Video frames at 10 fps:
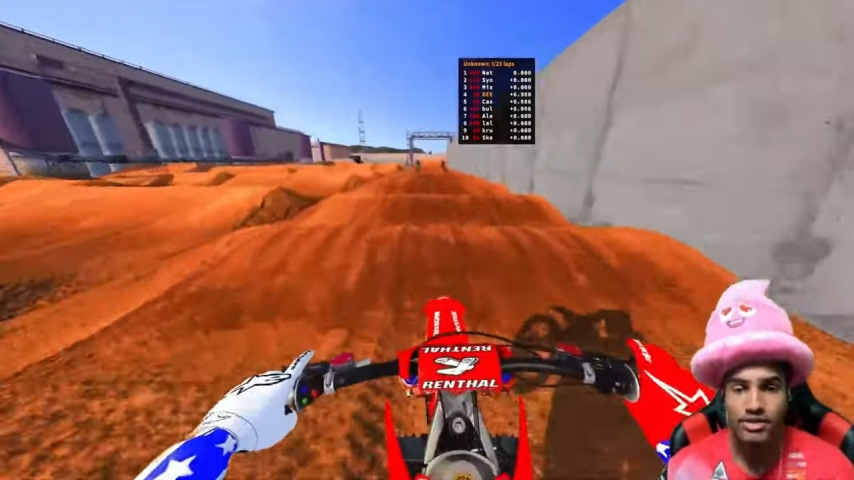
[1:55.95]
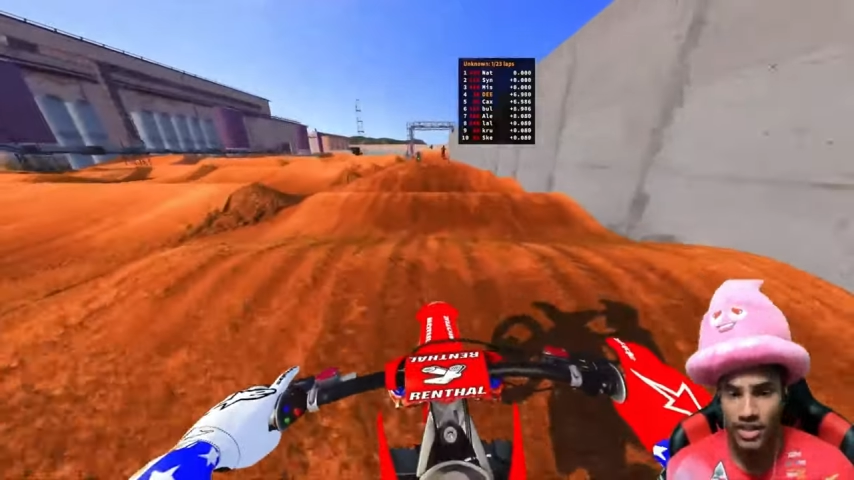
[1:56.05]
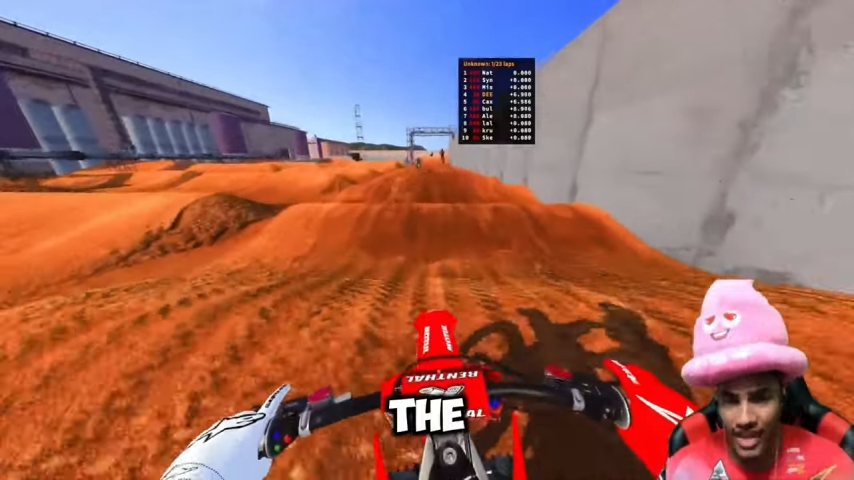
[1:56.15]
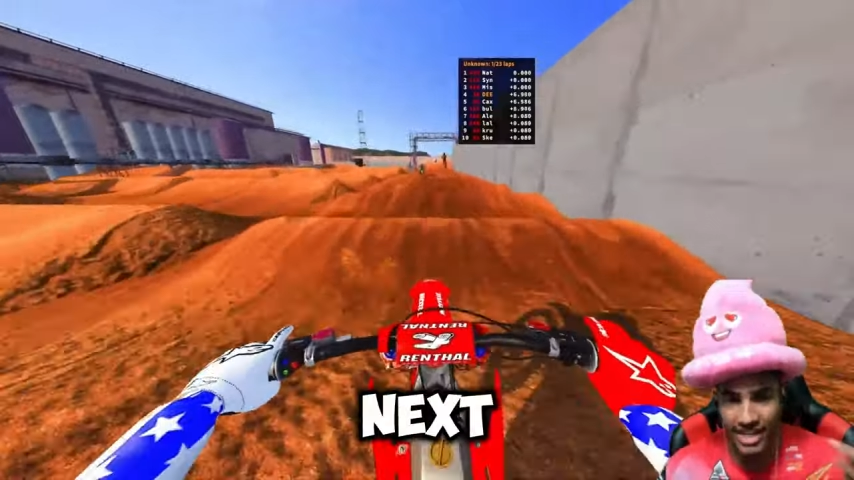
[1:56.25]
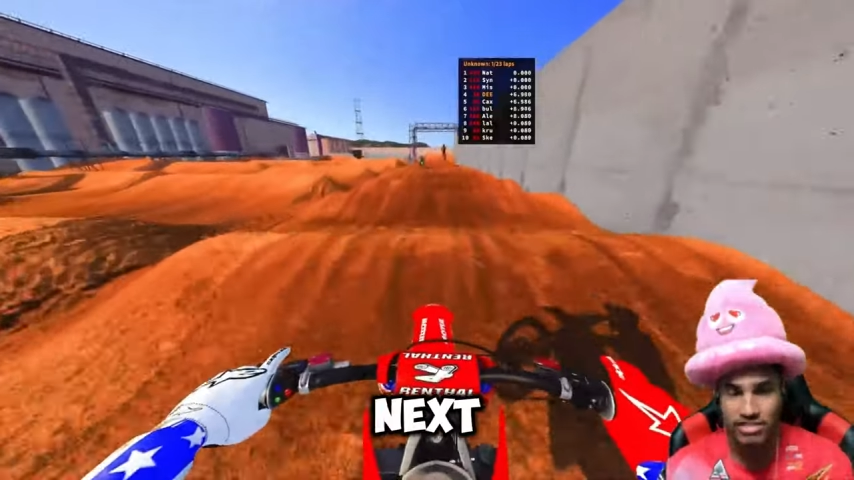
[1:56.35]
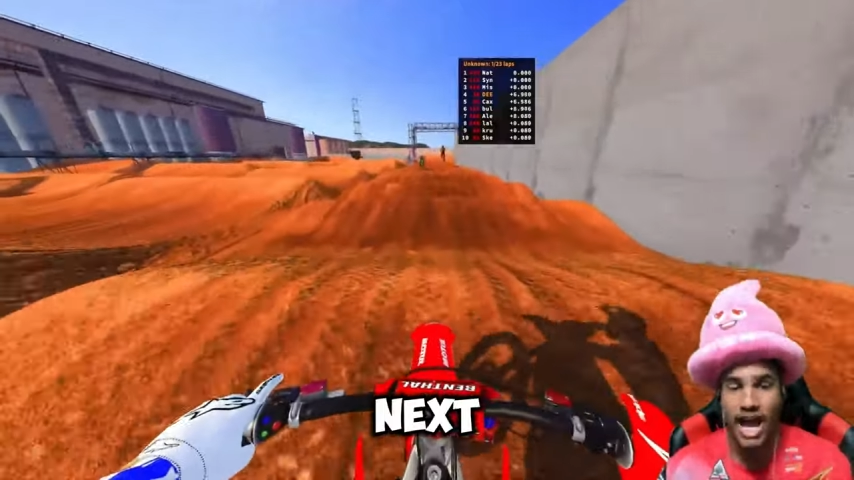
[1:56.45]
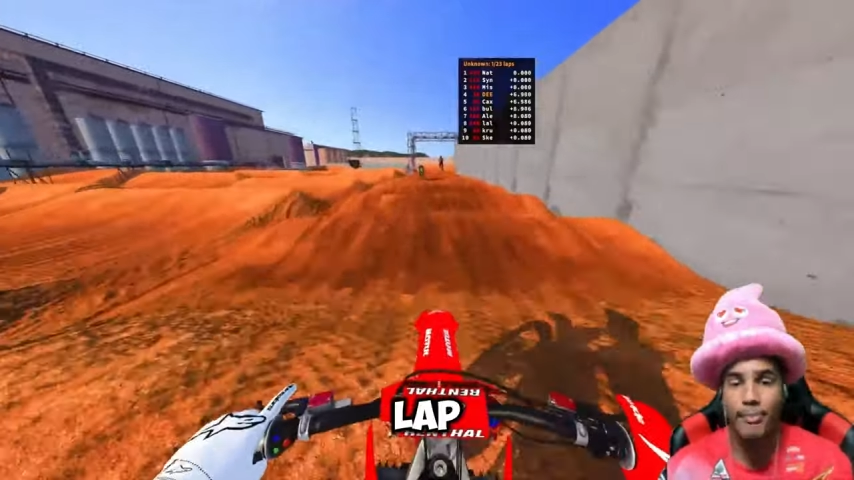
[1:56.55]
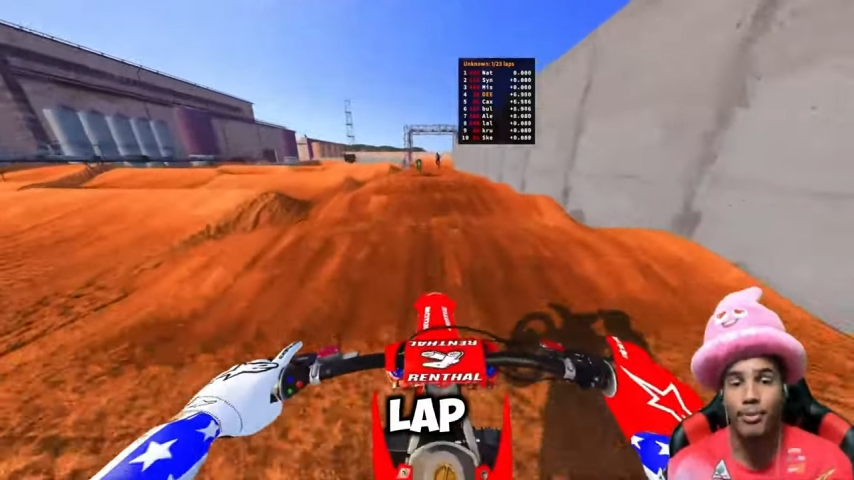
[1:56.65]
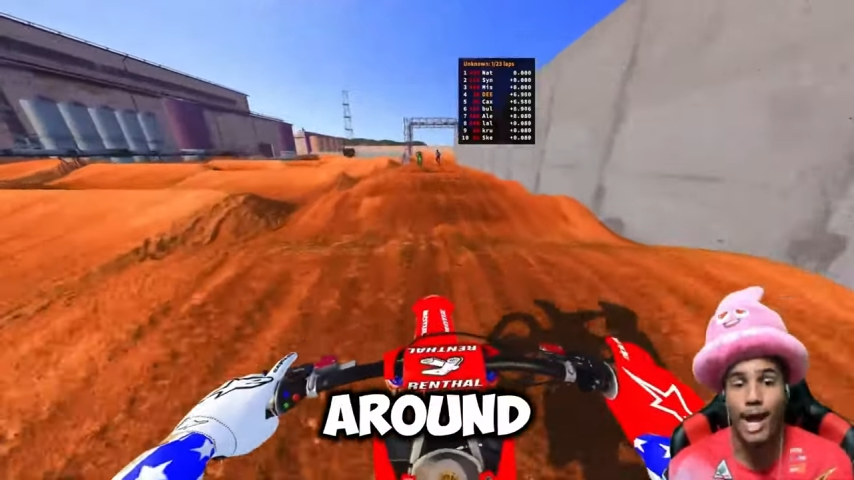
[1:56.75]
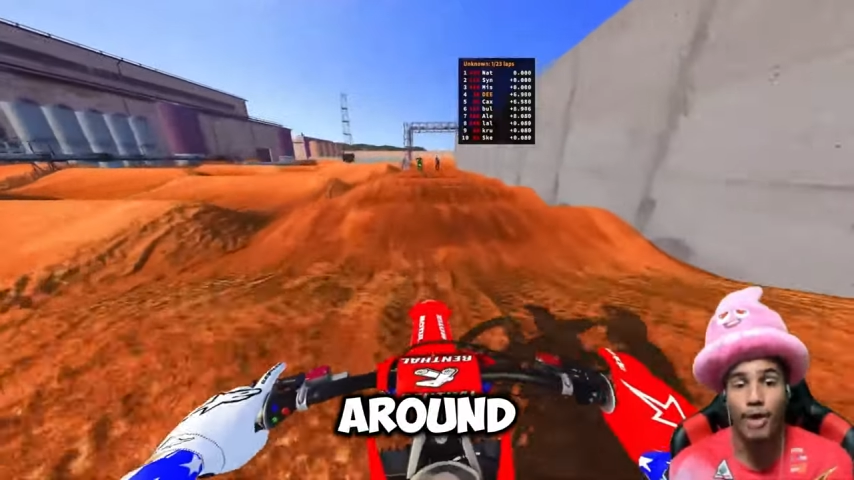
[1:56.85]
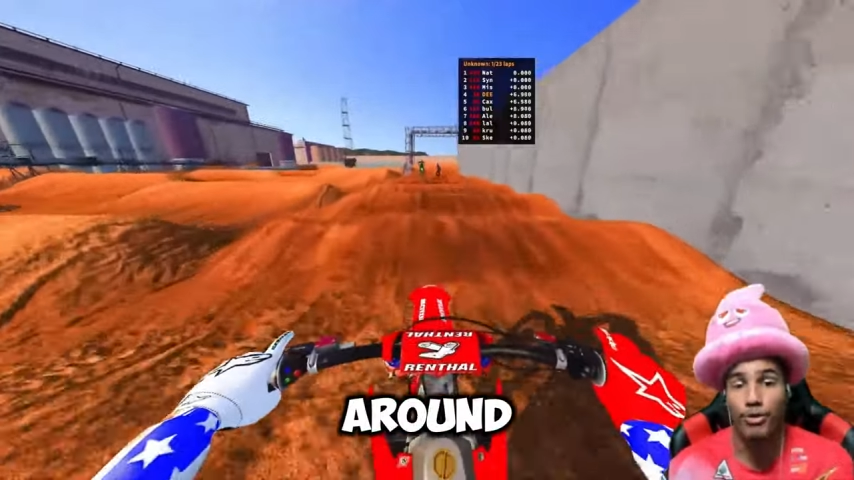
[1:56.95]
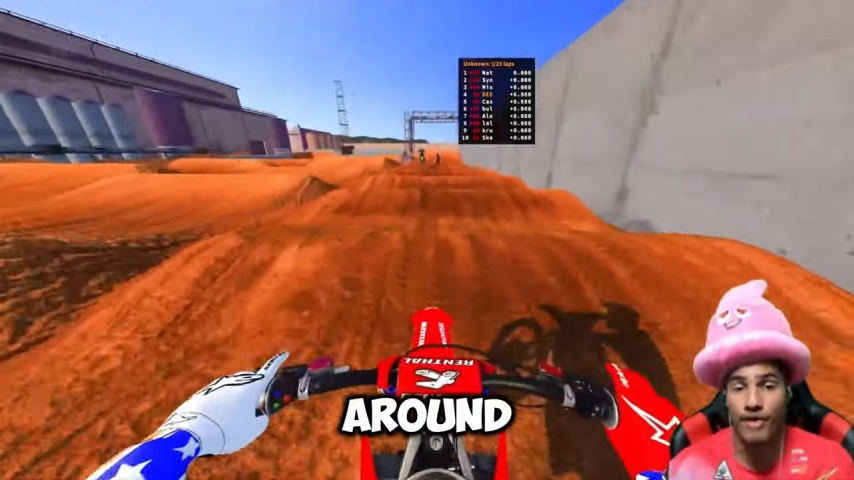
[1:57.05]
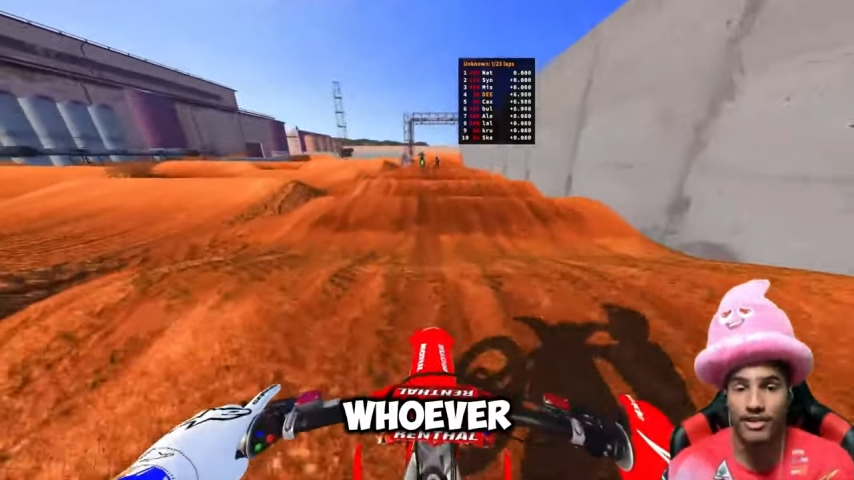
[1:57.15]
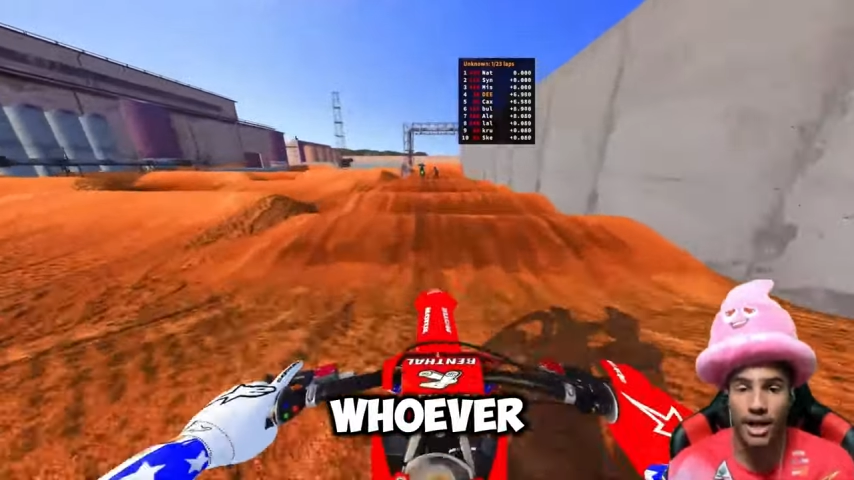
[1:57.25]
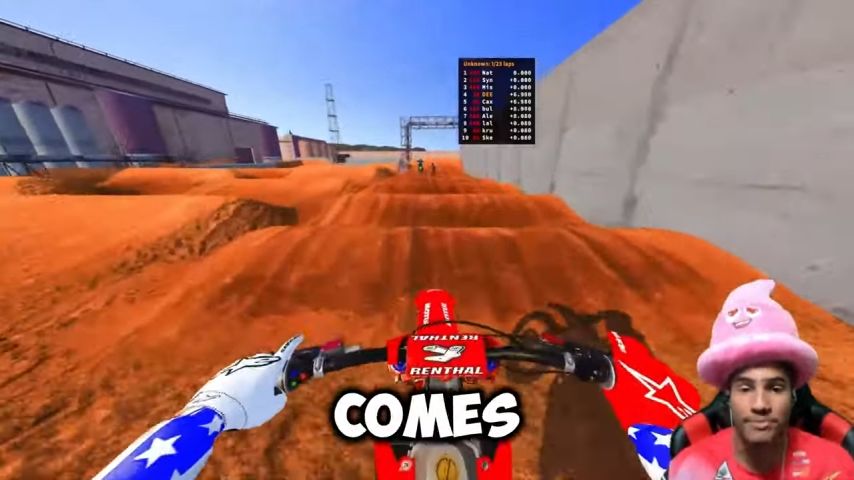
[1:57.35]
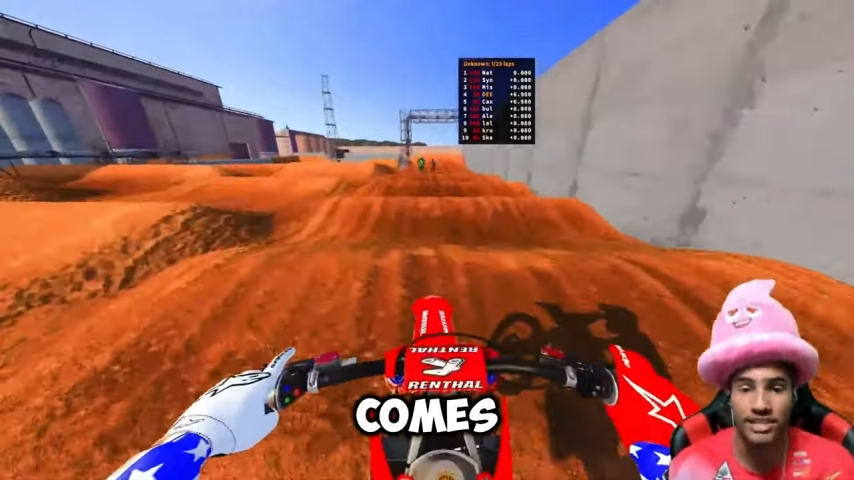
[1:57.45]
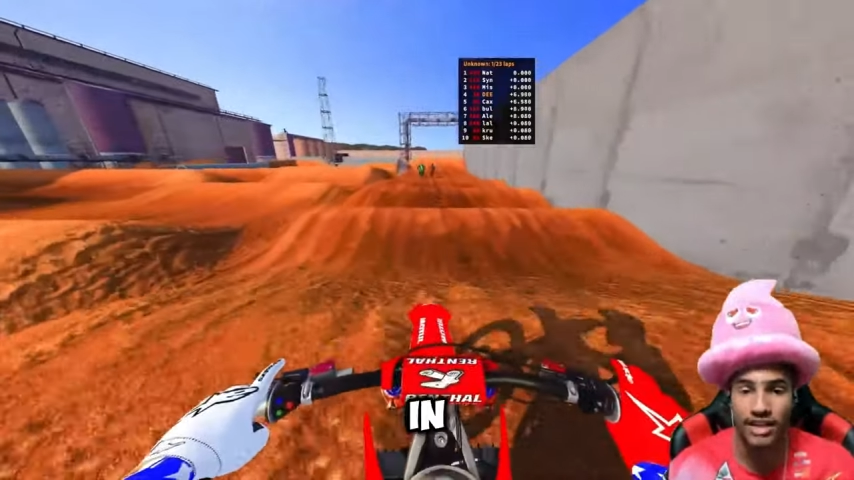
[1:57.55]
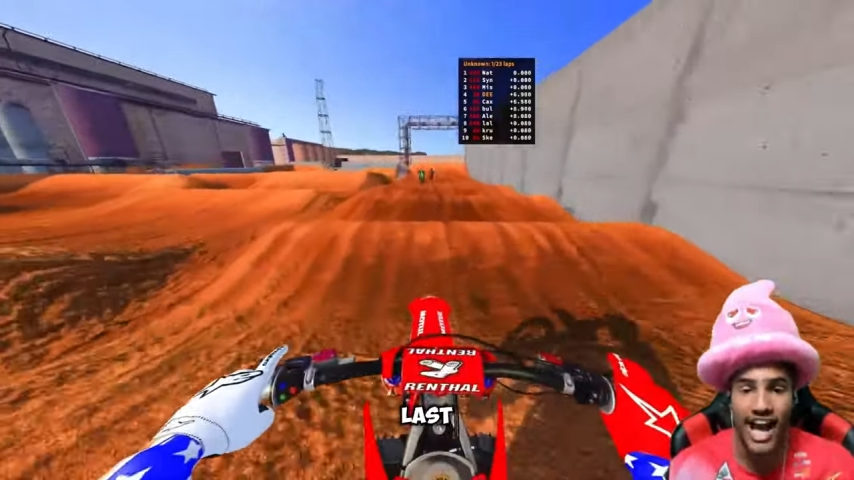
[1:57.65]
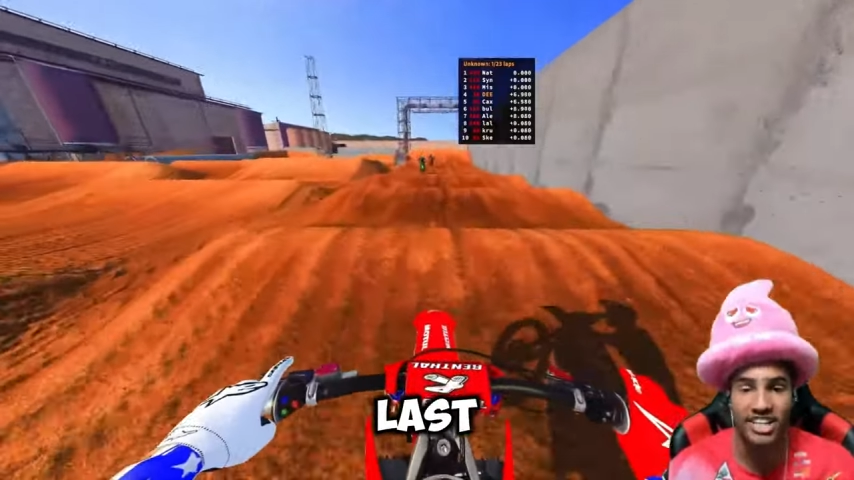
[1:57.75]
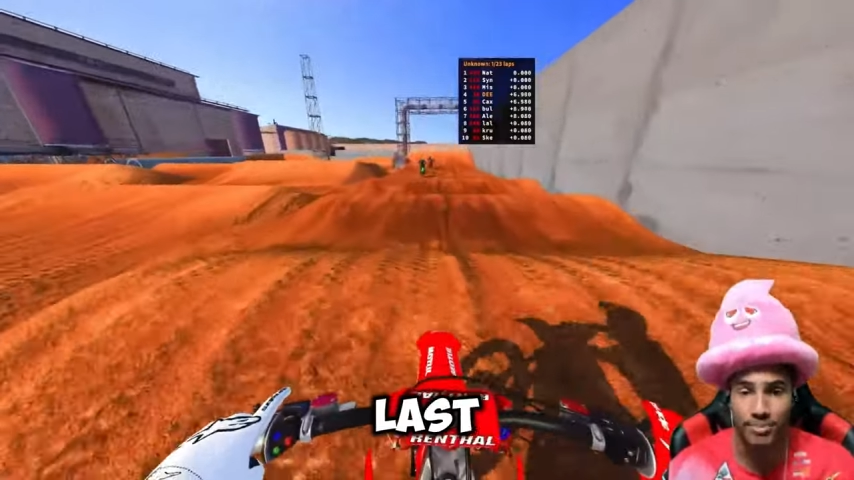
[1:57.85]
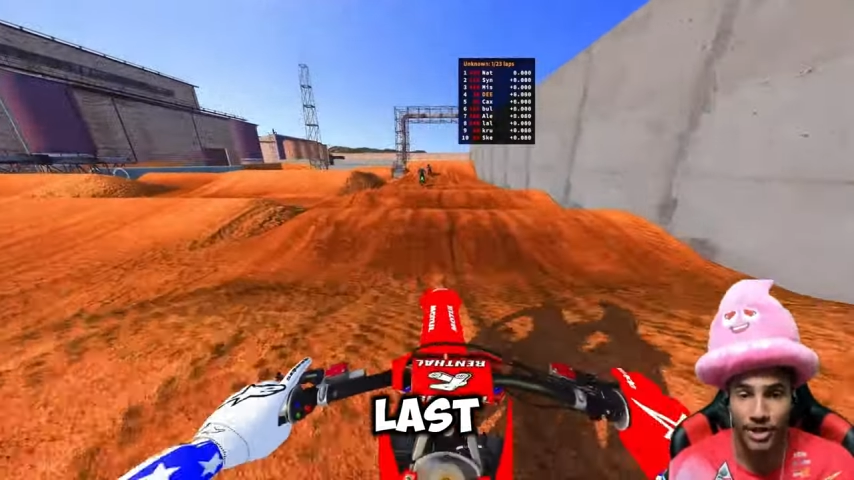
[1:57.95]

The next lap around, whoever comes in last